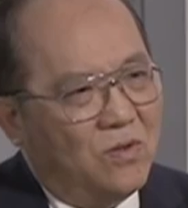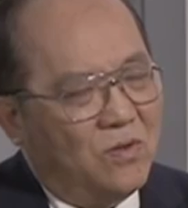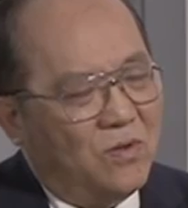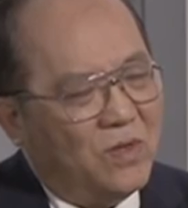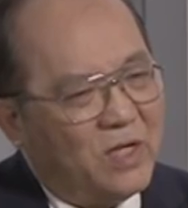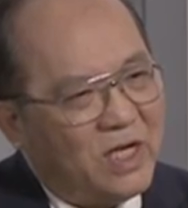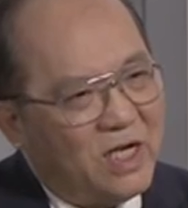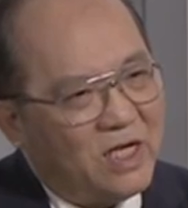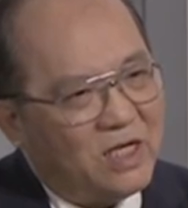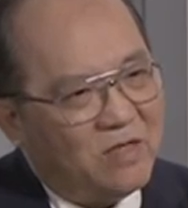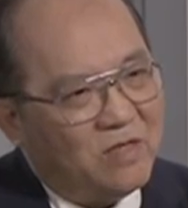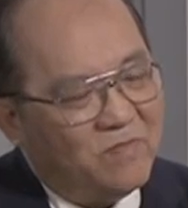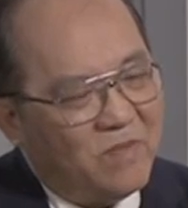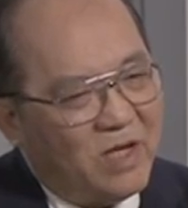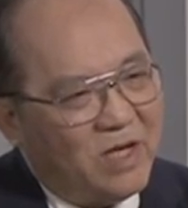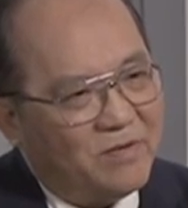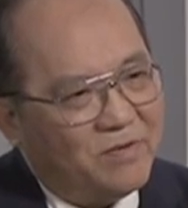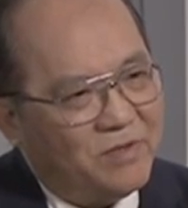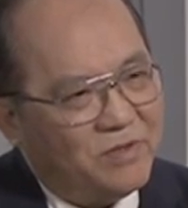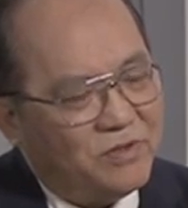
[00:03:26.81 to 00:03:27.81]
What kind of
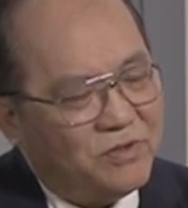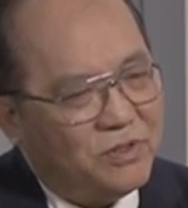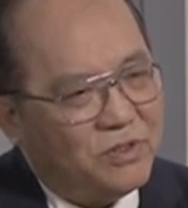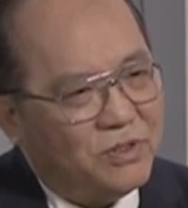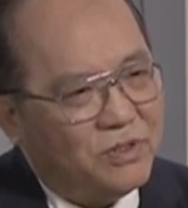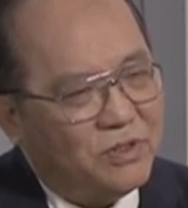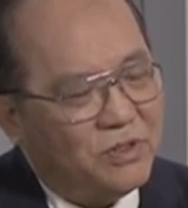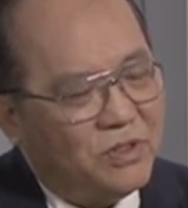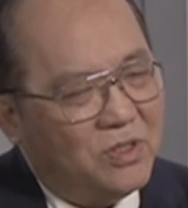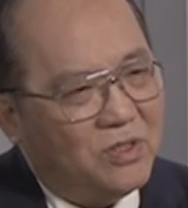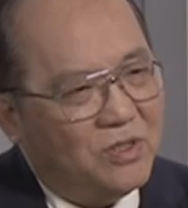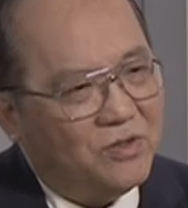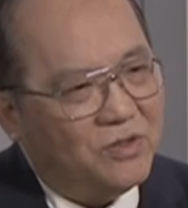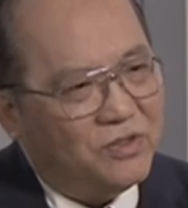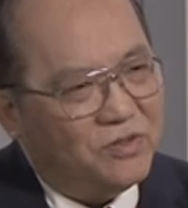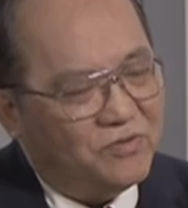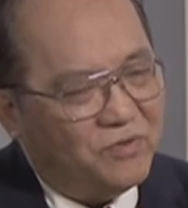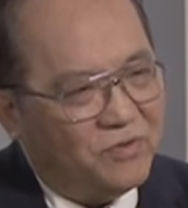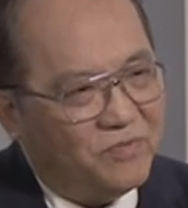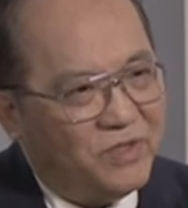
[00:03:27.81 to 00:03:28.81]
marriage? Could
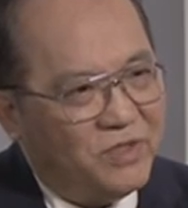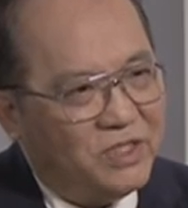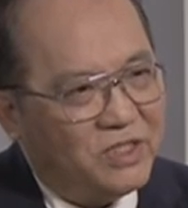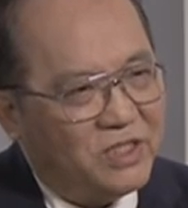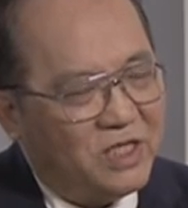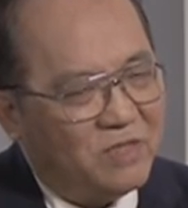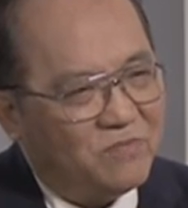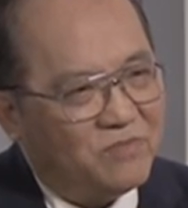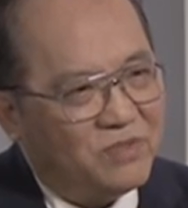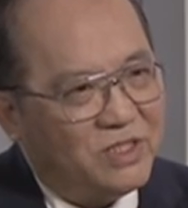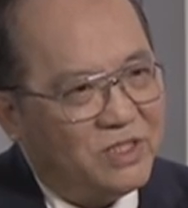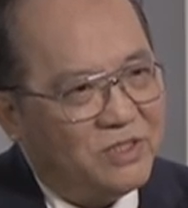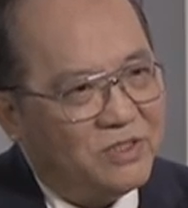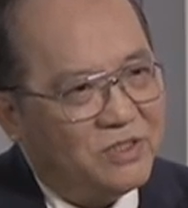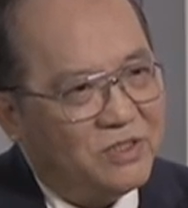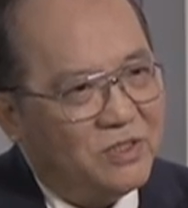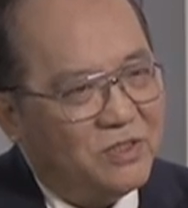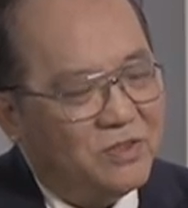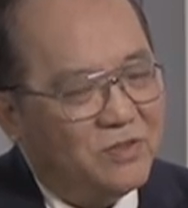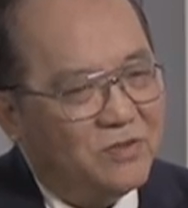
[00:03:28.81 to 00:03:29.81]
you repeat that, please?